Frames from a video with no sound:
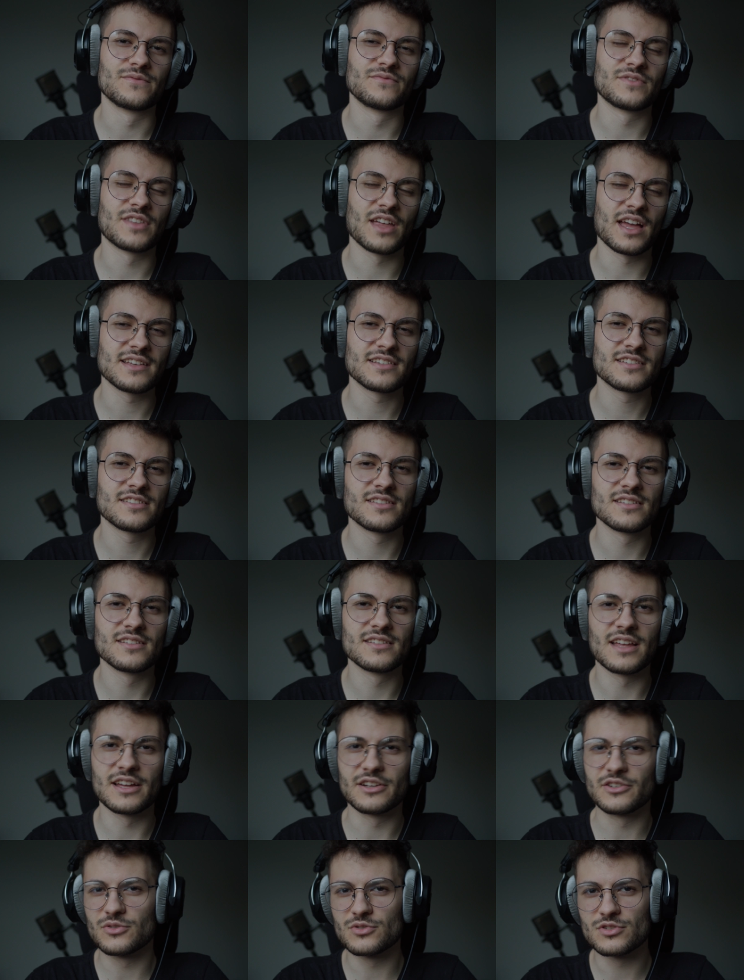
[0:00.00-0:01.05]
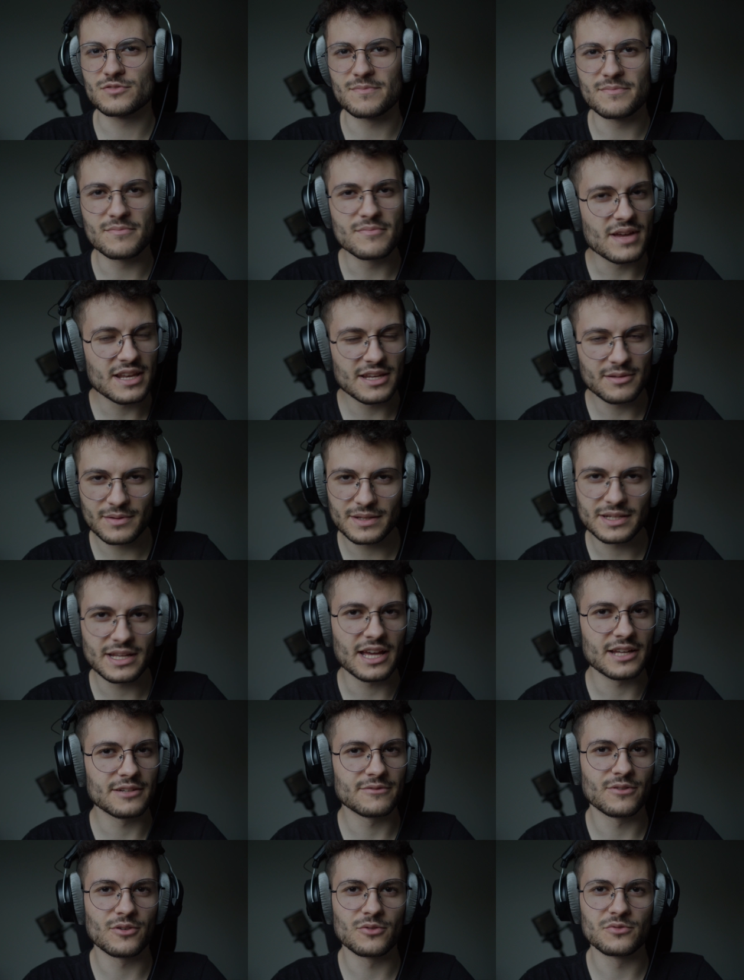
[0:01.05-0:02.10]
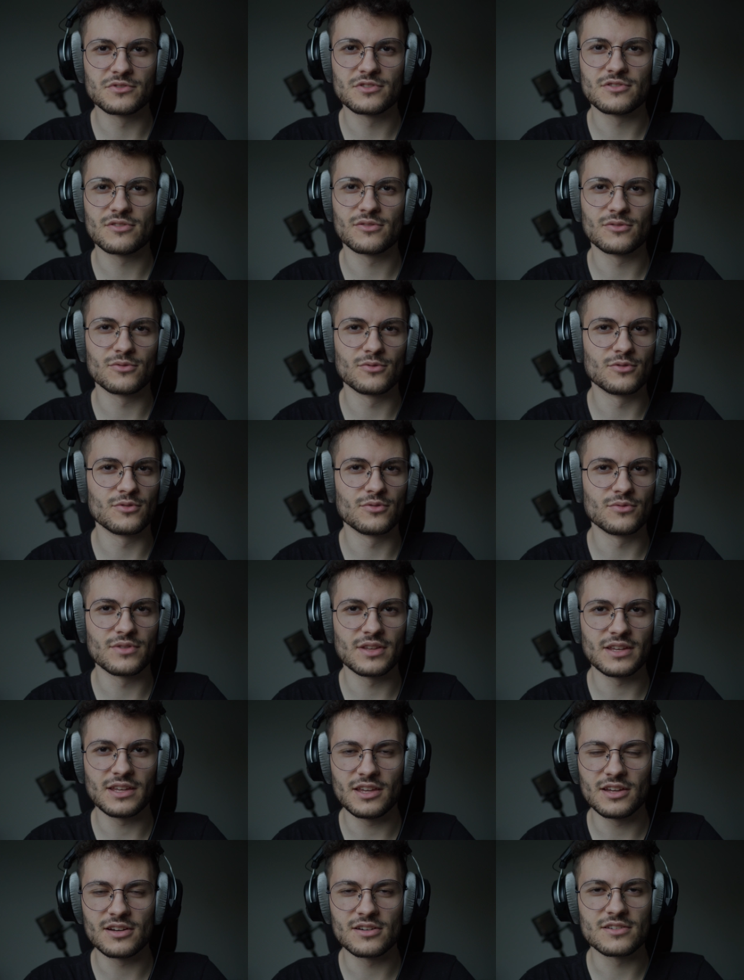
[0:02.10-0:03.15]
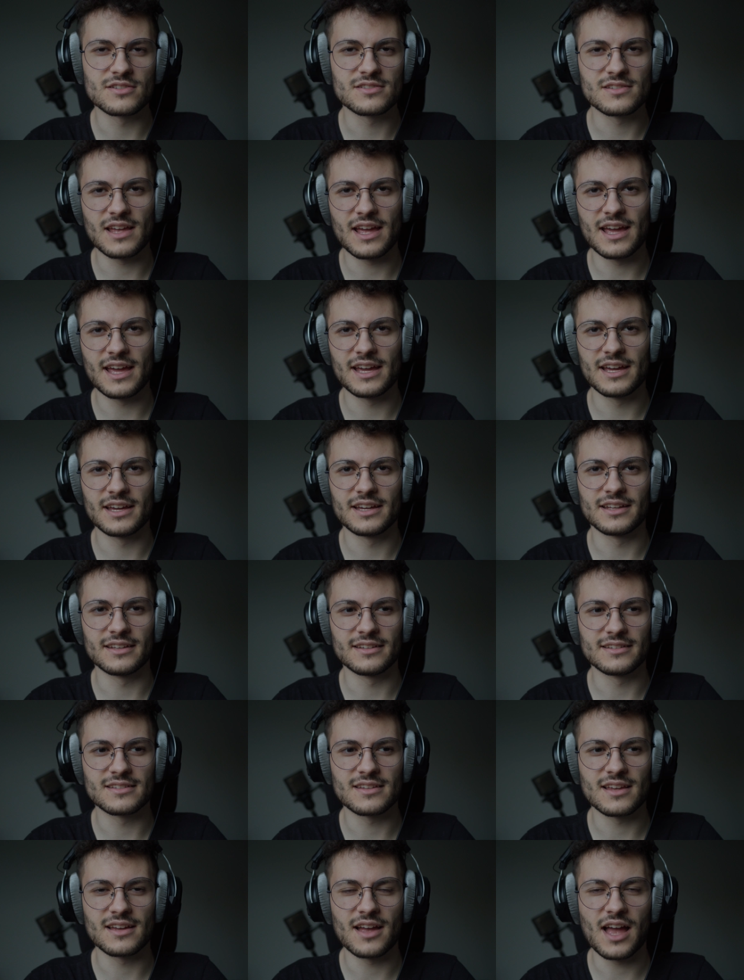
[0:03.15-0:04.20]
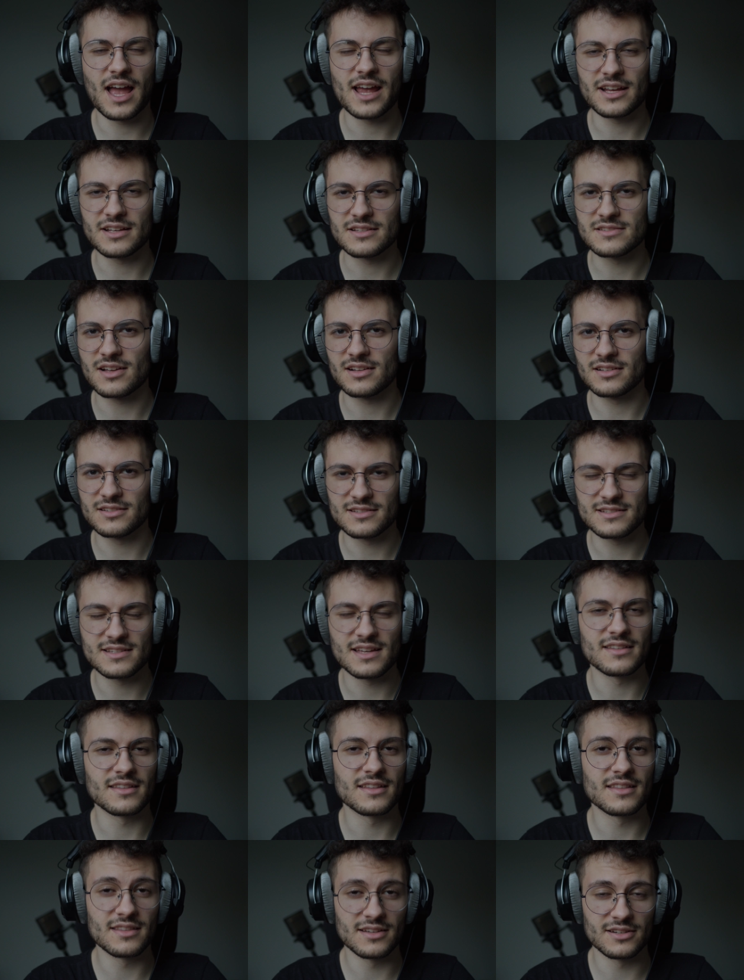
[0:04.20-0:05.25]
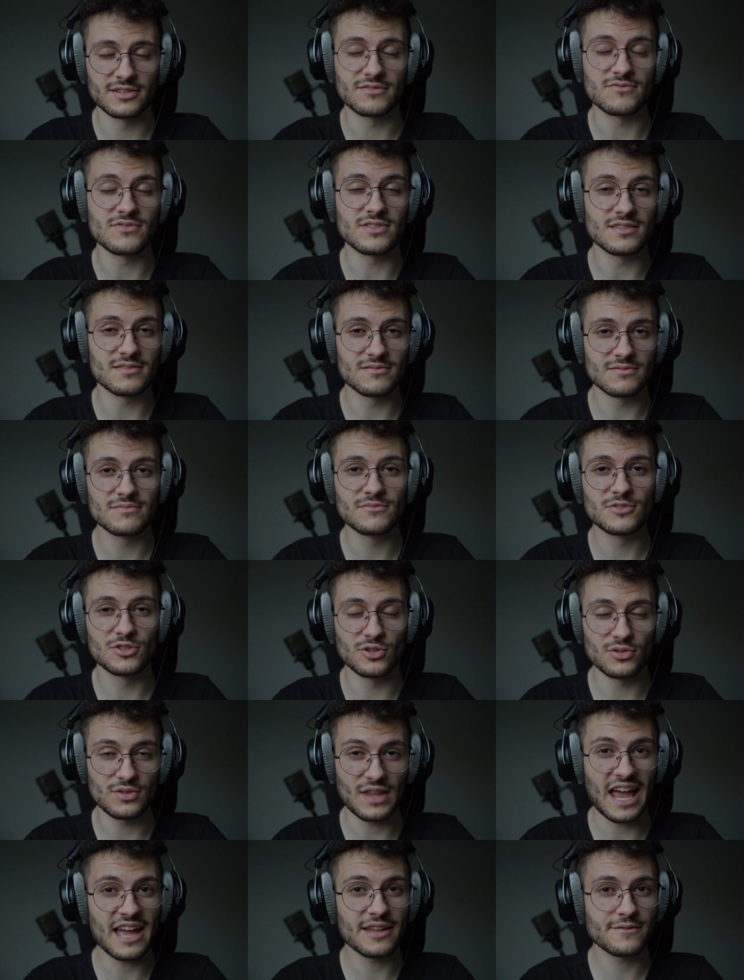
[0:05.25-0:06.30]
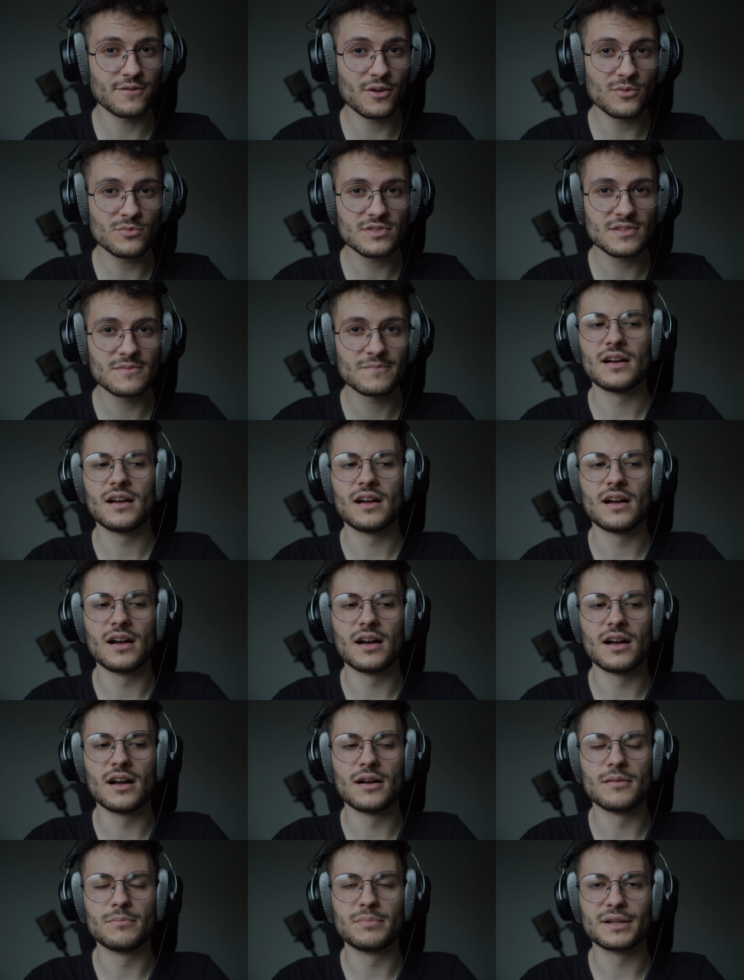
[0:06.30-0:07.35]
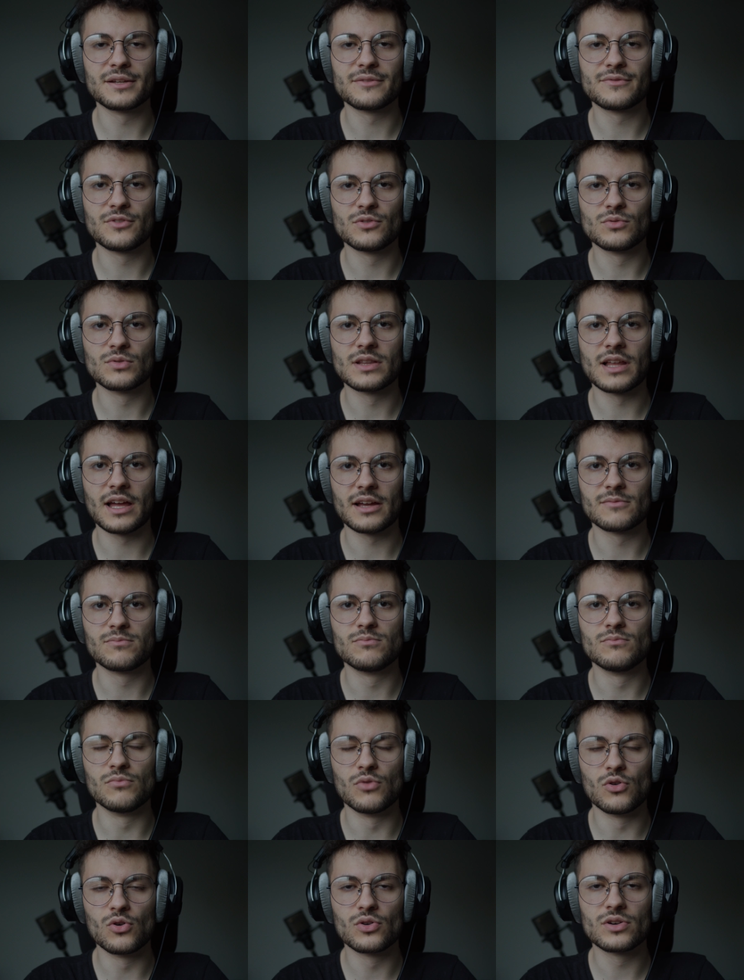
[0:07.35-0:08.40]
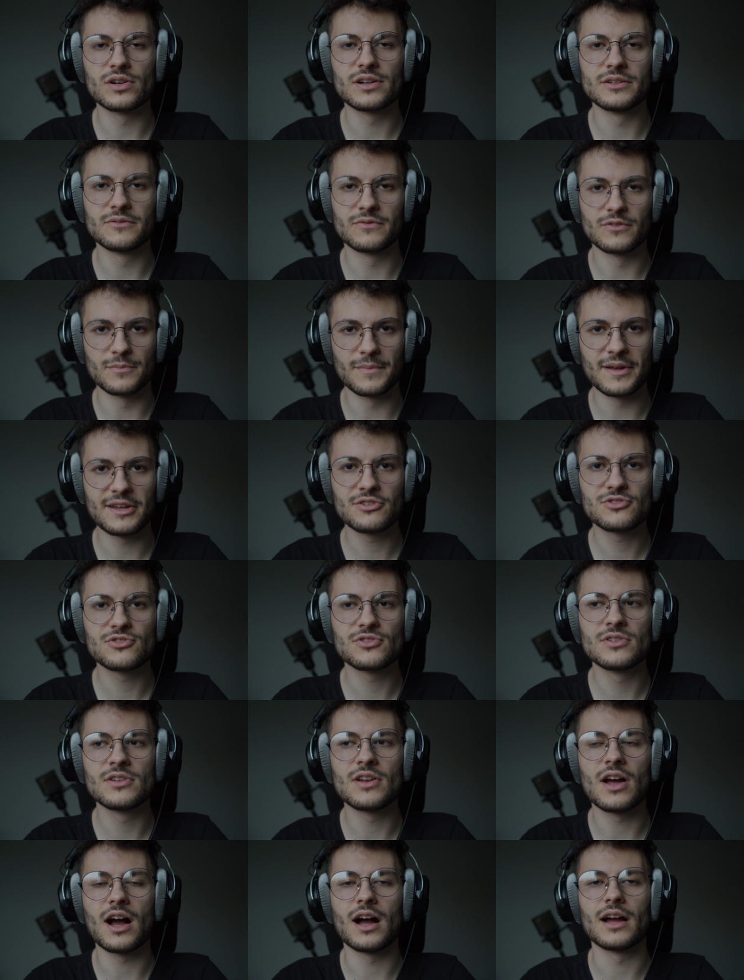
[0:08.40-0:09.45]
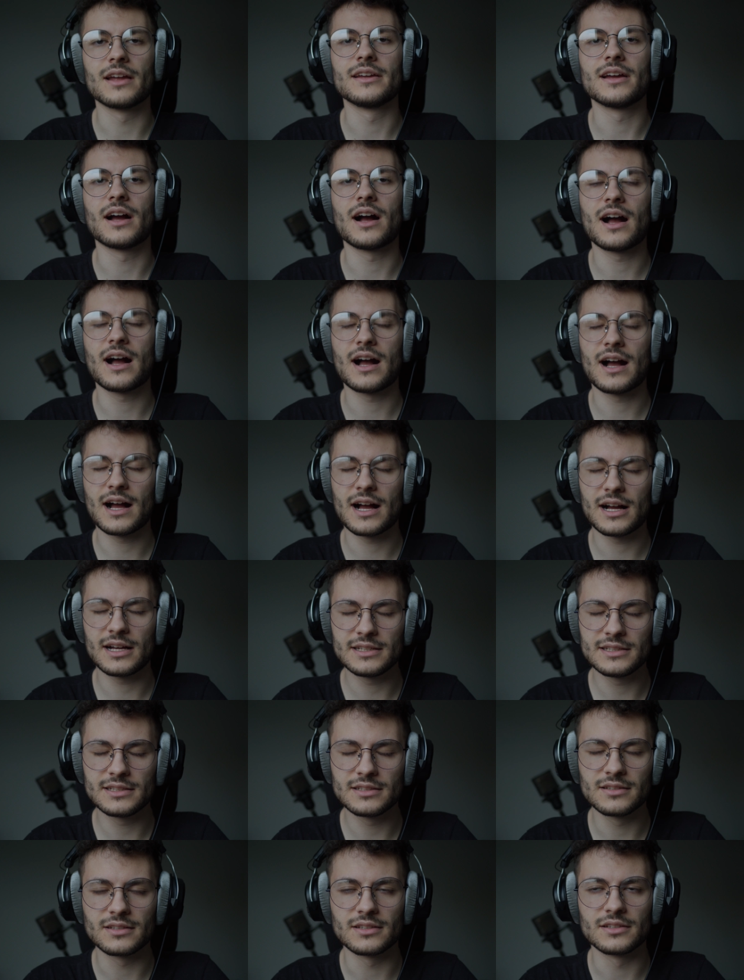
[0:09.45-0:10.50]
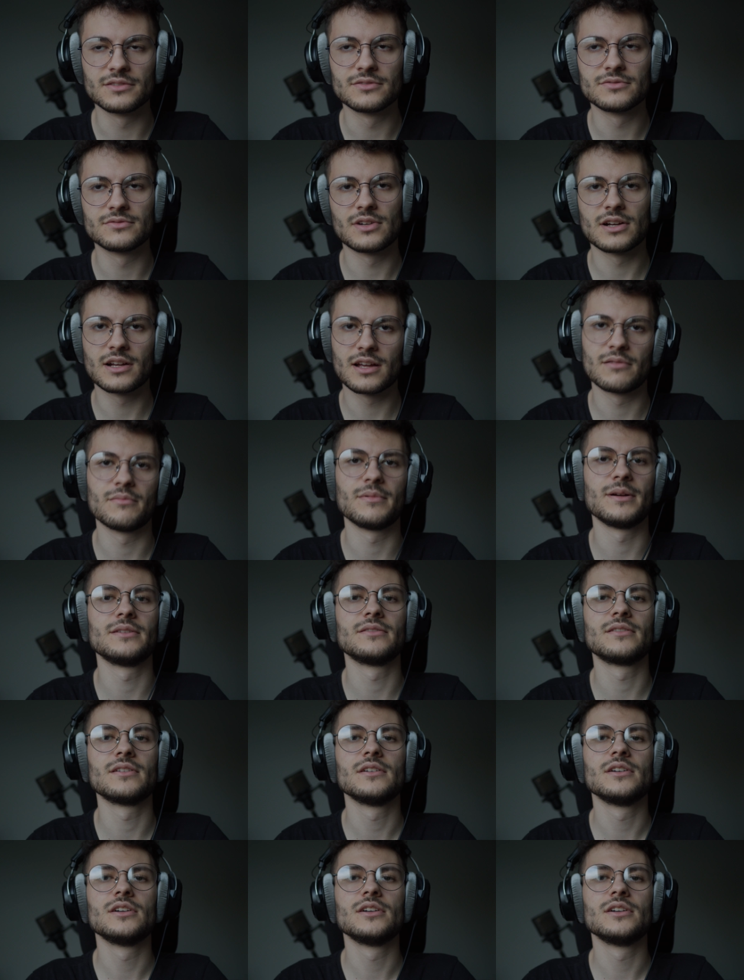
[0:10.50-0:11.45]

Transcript: tested and used many headphones through the years, and I can totally say that they're good headphones. But if you would like more information, I highly recommend